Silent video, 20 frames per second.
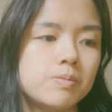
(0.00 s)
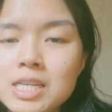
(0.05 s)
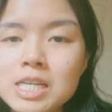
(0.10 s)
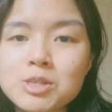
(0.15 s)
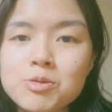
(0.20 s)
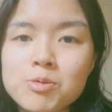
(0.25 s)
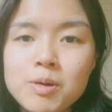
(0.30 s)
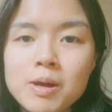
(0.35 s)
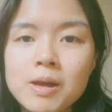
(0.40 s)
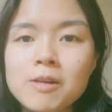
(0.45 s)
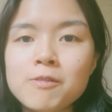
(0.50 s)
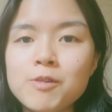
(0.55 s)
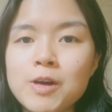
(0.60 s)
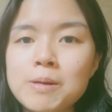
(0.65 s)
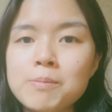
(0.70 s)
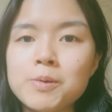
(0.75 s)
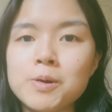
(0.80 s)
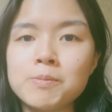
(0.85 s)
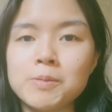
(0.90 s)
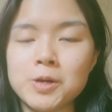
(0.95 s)
So my
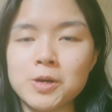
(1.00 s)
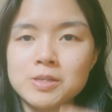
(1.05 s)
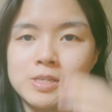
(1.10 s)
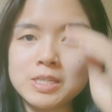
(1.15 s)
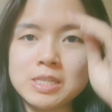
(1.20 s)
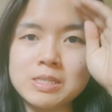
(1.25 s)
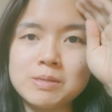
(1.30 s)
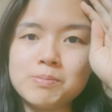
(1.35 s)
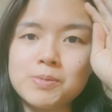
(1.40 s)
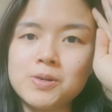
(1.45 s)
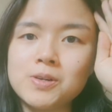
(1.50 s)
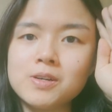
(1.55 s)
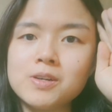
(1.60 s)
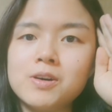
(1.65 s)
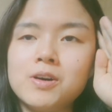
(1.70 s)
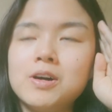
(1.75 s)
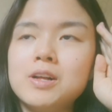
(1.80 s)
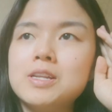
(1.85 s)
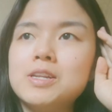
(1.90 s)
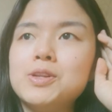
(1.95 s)
friend put me onto this book
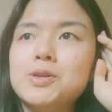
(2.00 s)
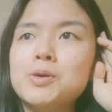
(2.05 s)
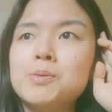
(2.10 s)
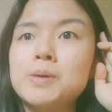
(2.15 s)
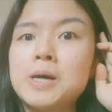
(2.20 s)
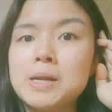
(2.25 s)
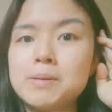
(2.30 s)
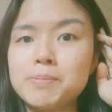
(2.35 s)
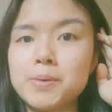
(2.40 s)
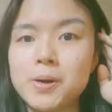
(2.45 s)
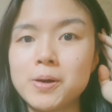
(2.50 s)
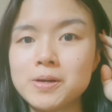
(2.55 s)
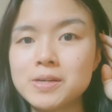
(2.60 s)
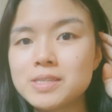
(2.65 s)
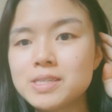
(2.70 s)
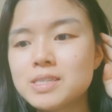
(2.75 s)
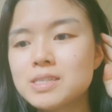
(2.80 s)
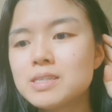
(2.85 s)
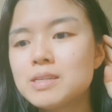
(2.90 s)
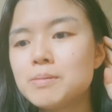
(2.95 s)
called No Bad
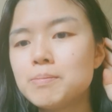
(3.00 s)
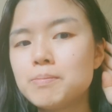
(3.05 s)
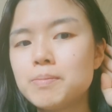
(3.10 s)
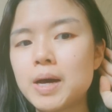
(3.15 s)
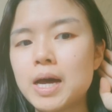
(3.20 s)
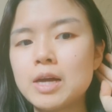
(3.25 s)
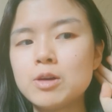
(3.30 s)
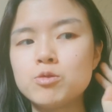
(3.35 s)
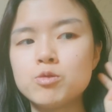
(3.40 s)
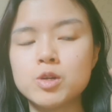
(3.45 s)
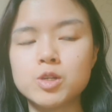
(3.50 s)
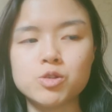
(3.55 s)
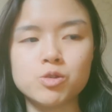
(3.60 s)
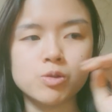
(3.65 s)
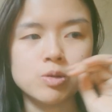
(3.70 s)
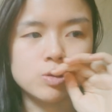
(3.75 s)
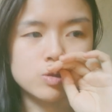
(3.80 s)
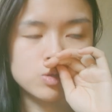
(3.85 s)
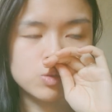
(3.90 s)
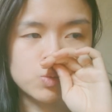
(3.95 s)
Parts by
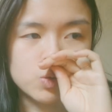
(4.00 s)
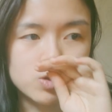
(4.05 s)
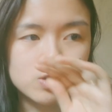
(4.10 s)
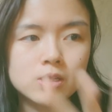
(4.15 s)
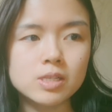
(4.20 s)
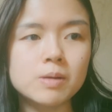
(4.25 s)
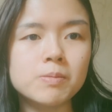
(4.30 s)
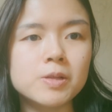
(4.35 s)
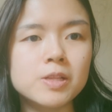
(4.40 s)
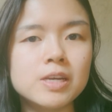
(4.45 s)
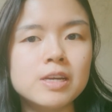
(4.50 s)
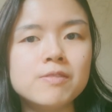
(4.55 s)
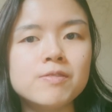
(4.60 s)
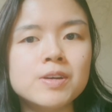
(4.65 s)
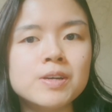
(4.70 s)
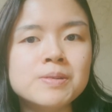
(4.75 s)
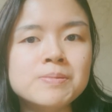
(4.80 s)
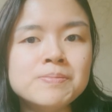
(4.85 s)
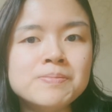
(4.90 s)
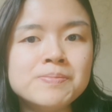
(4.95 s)
Richard Schwartz, I believe.
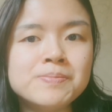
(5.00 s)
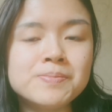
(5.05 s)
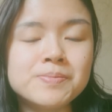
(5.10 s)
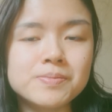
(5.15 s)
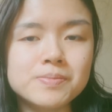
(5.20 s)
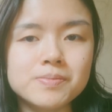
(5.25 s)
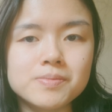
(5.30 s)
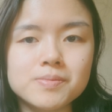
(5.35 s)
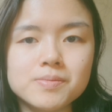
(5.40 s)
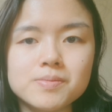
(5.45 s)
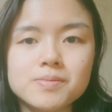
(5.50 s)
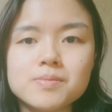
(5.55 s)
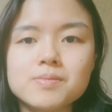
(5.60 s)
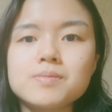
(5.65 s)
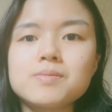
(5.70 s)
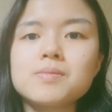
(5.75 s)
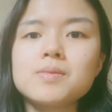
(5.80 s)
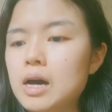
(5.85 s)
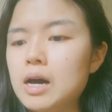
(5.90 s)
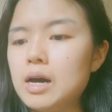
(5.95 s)

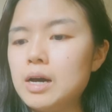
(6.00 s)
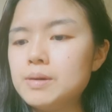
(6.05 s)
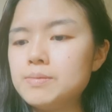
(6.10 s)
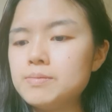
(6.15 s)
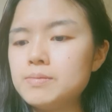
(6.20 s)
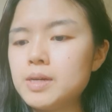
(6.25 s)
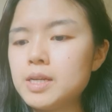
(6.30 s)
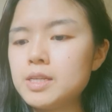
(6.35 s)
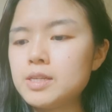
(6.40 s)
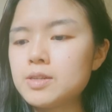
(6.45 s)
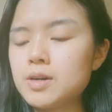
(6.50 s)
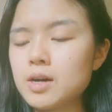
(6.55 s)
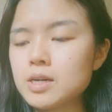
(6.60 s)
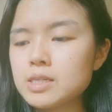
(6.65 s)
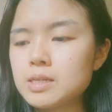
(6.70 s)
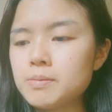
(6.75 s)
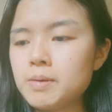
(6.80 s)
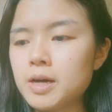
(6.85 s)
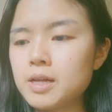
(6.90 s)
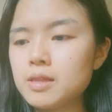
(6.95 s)
And he
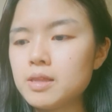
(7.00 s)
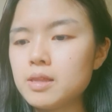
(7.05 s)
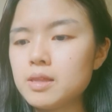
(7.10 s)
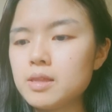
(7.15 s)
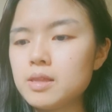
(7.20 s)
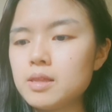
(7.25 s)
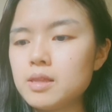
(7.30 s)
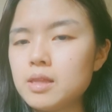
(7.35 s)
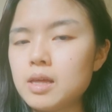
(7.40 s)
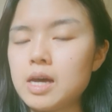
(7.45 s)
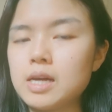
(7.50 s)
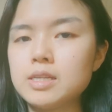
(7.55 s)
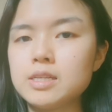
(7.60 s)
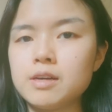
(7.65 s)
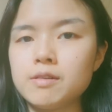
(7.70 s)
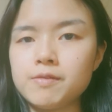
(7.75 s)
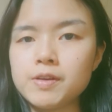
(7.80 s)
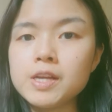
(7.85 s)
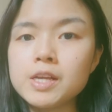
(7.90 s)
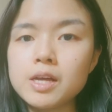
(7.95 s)
talks about the
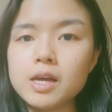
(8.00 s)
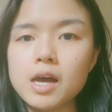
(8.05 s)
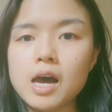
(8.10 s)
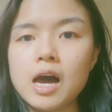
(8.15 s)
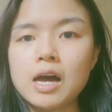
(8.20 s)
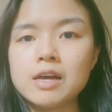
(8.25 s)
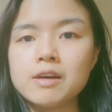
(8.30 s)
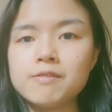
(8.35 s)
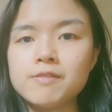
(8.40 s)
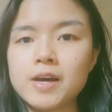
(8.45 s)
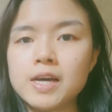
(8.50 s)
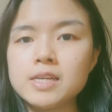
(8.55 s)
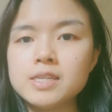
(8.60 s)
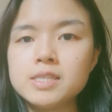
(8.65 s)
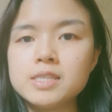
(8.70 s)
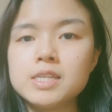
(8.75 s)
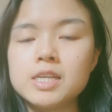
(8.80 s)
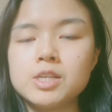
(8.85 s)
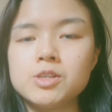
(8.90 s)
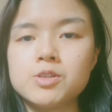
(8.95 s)
idea of
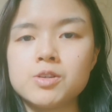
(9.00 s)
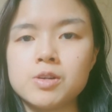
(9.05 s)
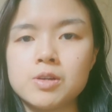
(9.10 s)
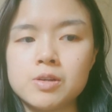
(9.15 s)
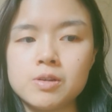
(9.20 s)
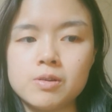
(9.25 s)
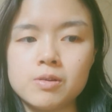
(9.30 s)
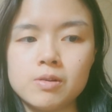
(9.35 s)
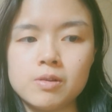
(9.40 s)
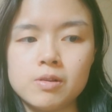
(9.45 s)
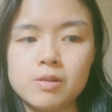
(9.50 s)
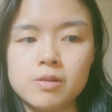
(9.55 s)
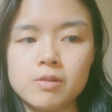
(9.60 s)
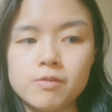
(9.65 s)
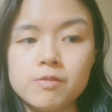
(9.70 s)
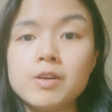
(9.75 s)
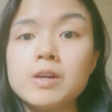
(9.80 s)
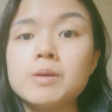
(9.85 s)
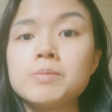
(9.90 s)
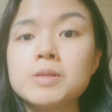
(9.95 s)
IFS, internal
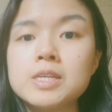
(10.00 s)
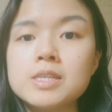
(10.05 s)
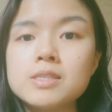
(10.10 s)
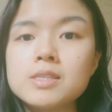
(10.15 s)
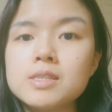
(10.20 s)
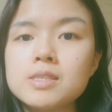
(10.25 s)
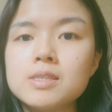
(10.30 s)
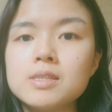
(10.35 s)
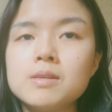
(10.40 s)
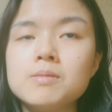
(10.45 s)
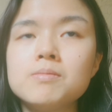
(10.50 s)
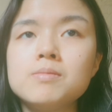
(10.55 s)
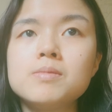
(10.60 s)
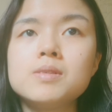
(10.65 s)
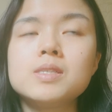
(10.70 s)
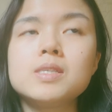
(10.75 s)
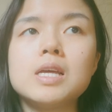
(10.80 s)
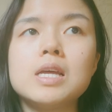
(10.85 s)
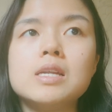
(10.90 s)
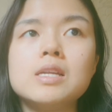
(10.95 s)
family
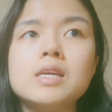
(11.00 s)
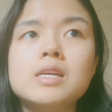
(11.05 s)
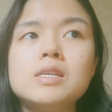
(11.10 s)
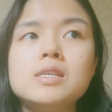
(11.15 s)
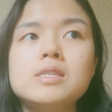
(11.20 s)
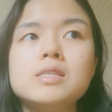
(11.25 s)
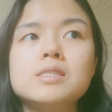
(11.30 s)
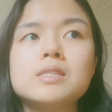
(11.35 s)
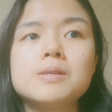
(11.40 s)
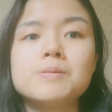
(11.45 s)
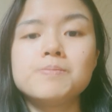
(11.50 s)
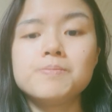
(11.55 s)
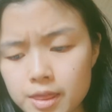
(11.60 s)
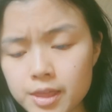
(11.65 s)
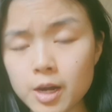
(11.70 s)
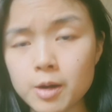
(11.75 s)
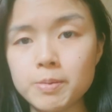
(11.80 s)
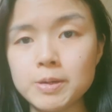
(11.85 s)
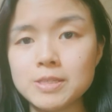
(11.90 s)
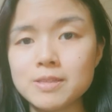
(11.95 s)
systems, and he's a
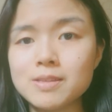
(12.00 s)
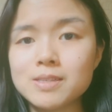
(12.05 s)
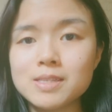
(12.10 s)
therapist.